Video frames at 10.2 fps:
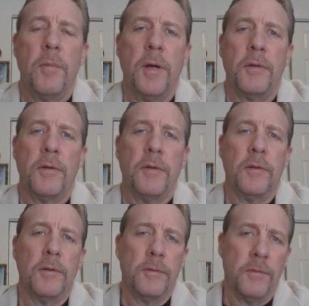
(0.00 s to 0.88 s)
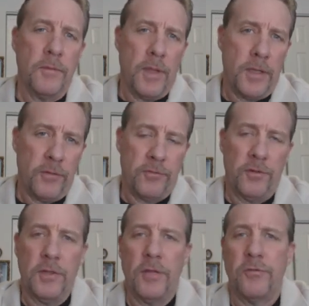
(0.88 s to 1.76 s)
But I
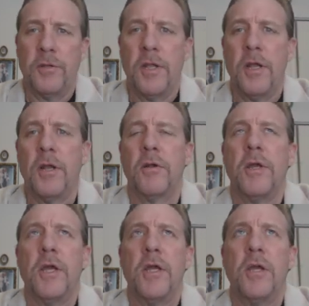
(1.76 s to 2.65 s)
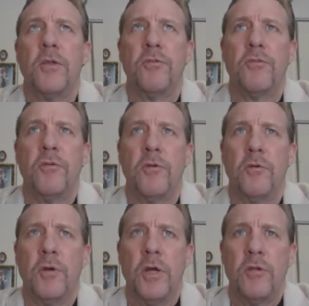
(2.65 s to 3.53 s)
guess the lesson here is
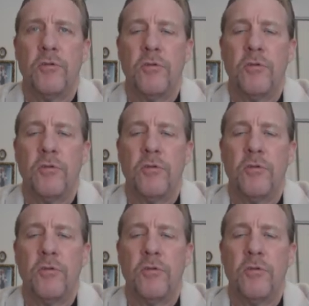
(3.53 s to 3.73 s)
to